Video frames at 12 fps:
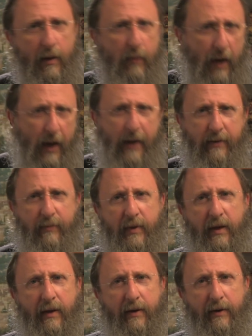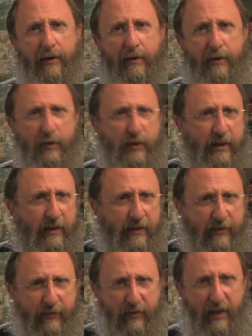behind me here, you see
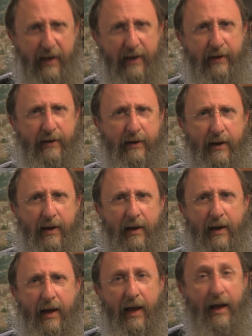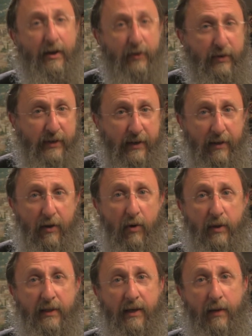this flag and you see the
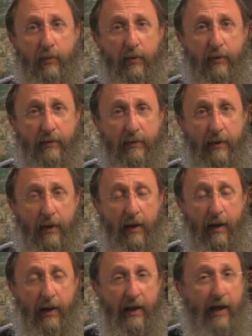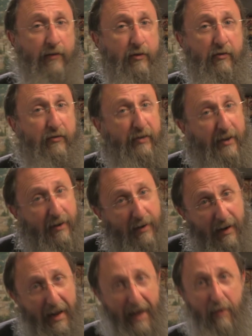Holy Temple? And have you figured
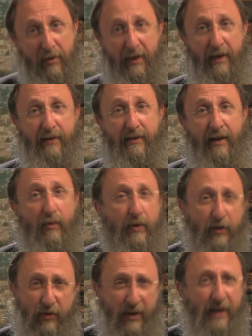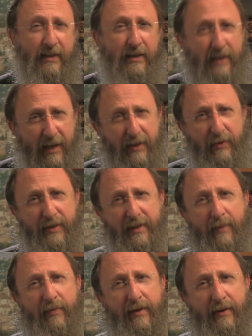it out yet that we're trying to tell you
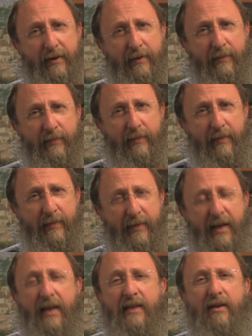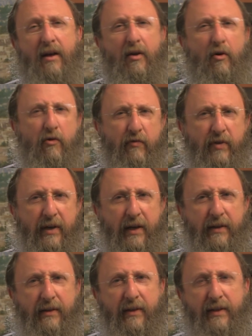something? That it's not over
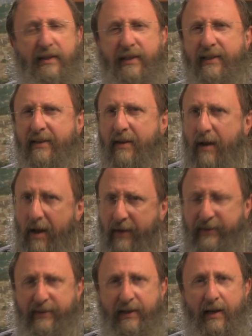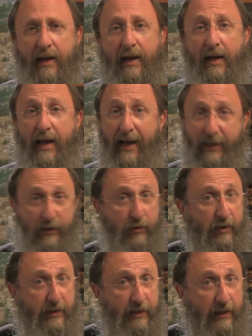yet, that this is not as
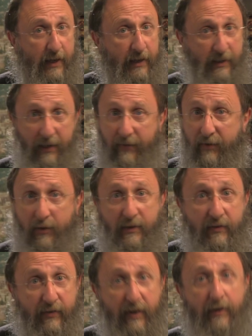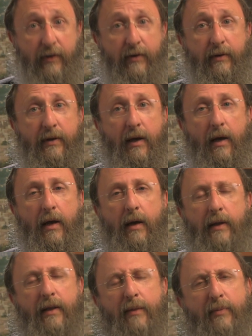good as it gets, even though it's very good,
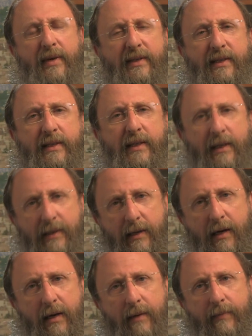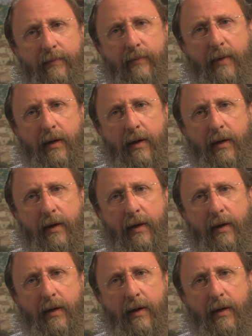that the best is yet to come.